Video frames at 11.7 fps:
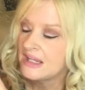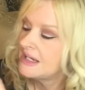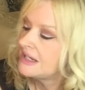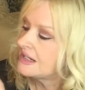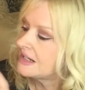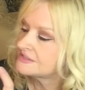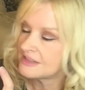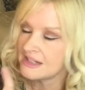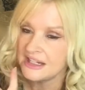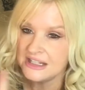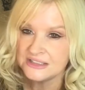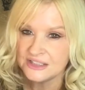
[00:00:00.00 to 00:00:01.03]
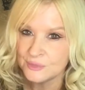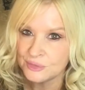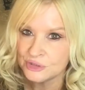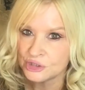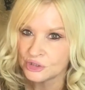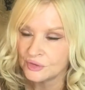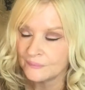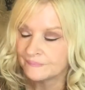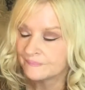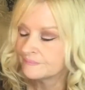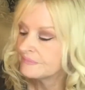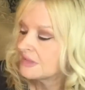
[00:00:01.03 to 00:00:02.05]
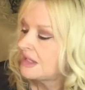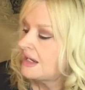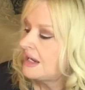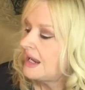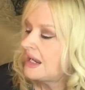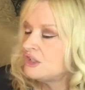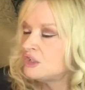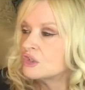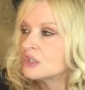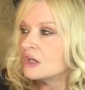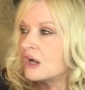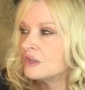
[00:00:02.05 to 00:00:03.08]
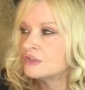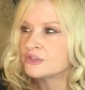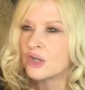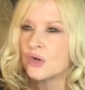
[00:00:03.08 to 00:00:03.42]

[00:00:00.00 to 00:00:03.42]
It has a heat temperature, and you can also